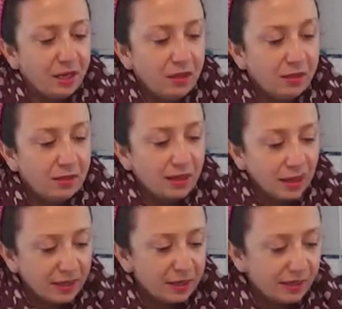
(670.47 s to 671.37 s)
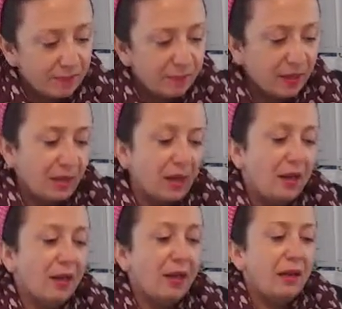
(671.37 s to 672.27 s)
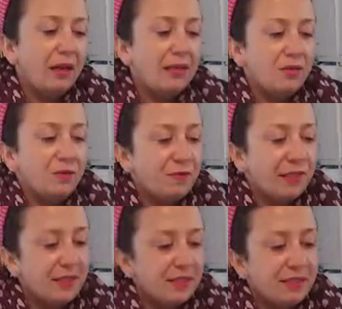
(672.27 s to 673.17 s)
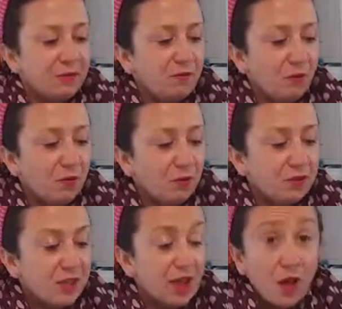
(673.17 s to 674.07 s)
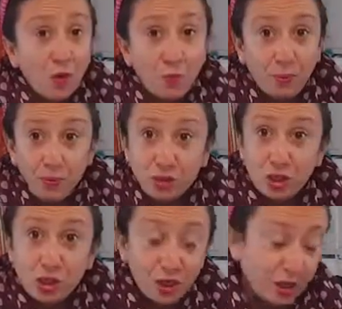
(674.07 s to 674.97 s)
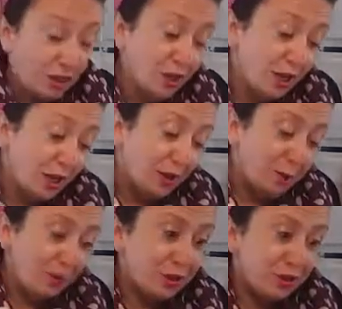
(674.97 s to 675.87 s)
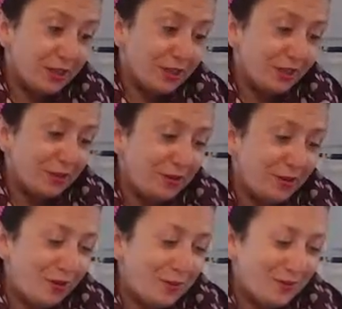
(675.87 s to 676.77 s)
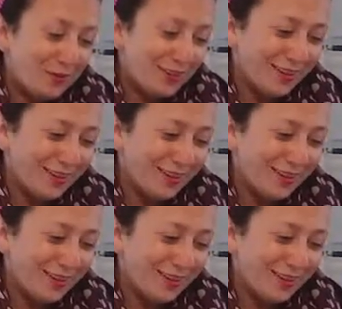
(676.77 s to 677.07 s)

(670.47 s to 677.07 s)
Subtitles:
you could get some little fingers involved to help push push this through.